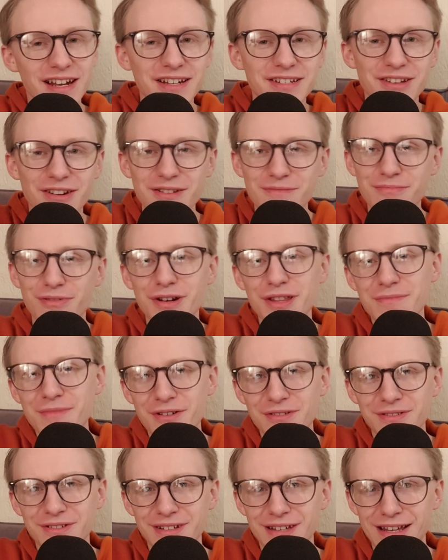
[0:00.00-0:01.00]
anecdote, and probably the
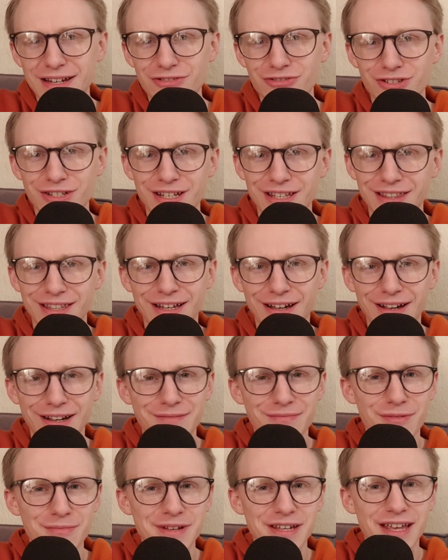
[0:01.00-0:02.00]
most interesting thing I can
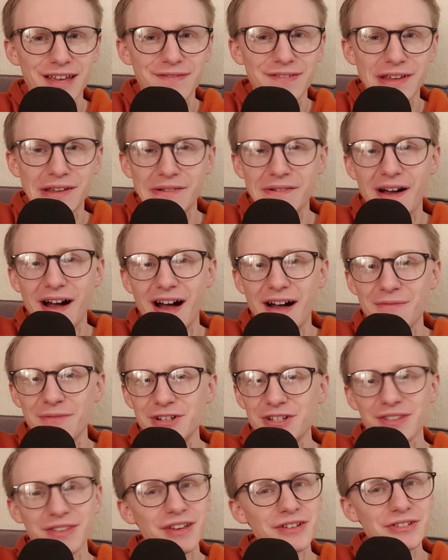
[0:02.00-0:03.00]
probably give you,
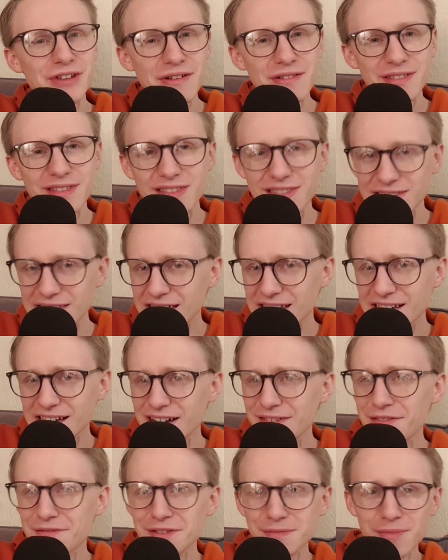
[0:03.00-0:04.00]
which is something I don't think
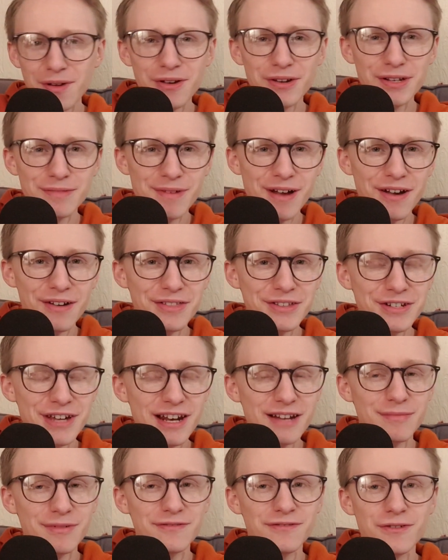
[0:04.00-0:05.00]
I've ever spoken about on the
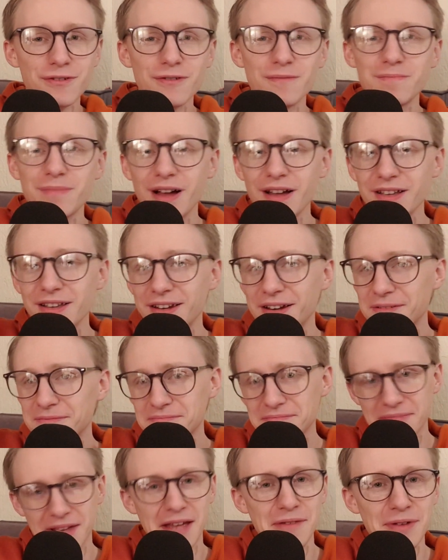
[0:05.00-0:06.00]
channel before, but, you know,
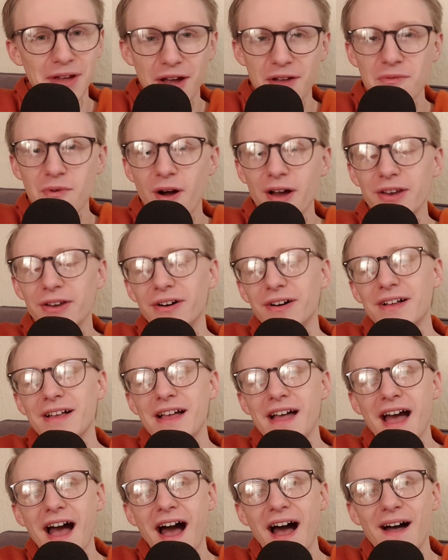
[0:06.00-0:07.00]
here we go, why not?
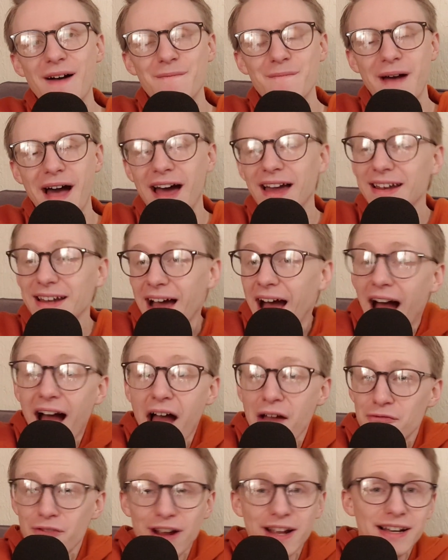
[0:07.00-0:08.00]
And
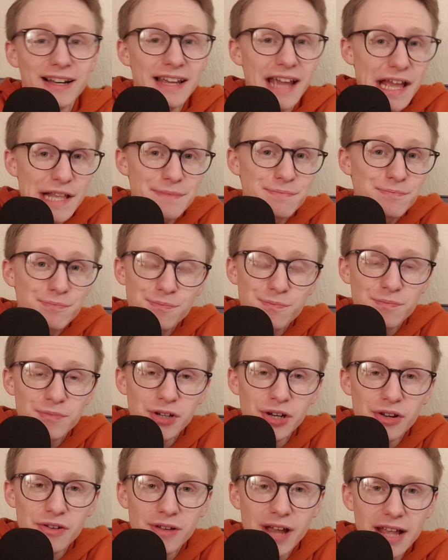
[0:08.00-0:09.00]
frankly, it's,
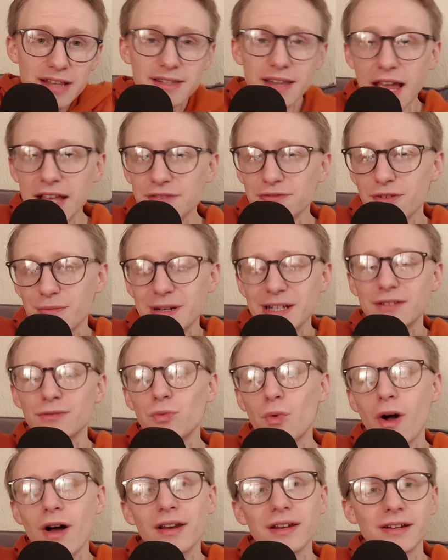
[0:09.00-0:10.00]
you know, it's from a little
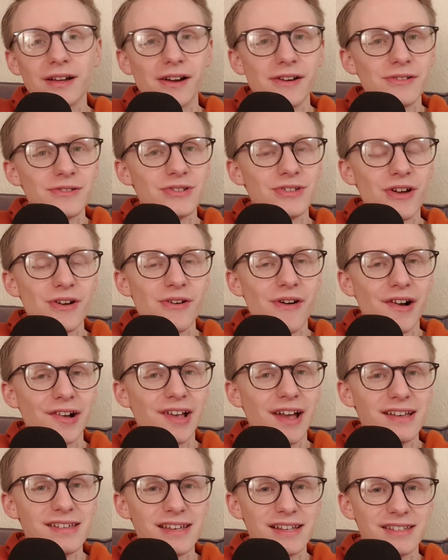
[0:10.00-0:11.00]
while ago, so I
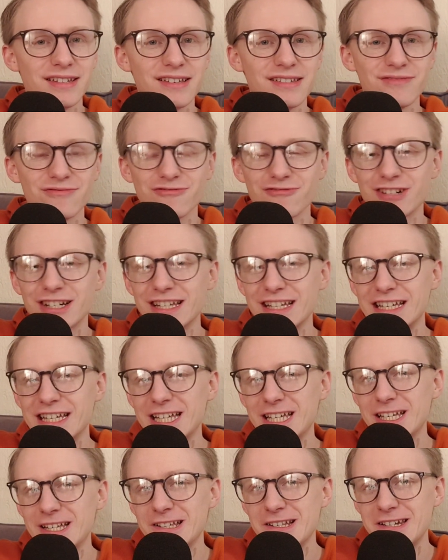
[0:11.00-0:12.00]
guess it doesn't
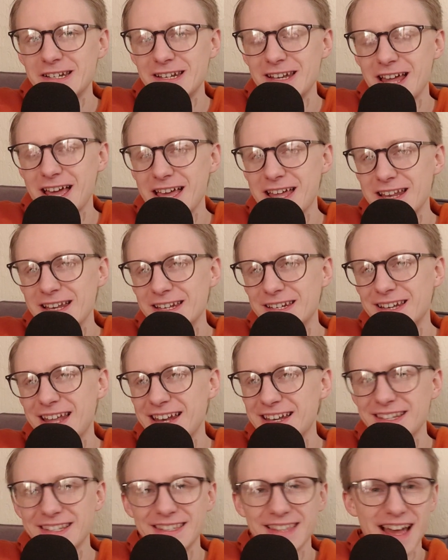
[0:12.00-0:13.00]
really
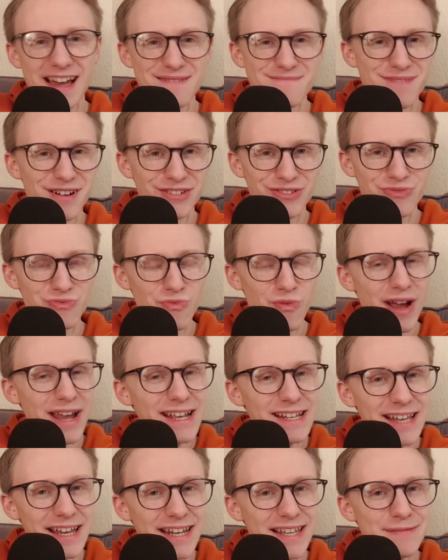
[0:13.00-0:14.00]
lend that much
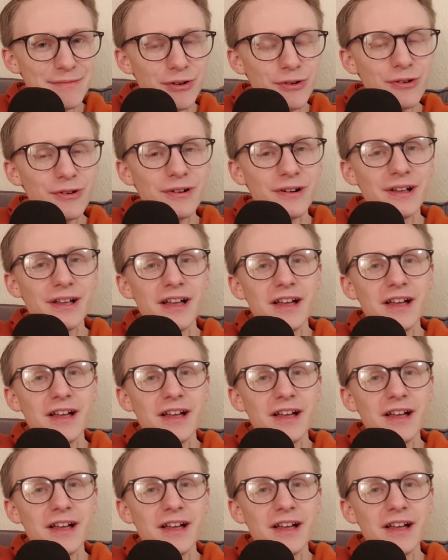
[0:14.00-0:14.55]
weight anymore.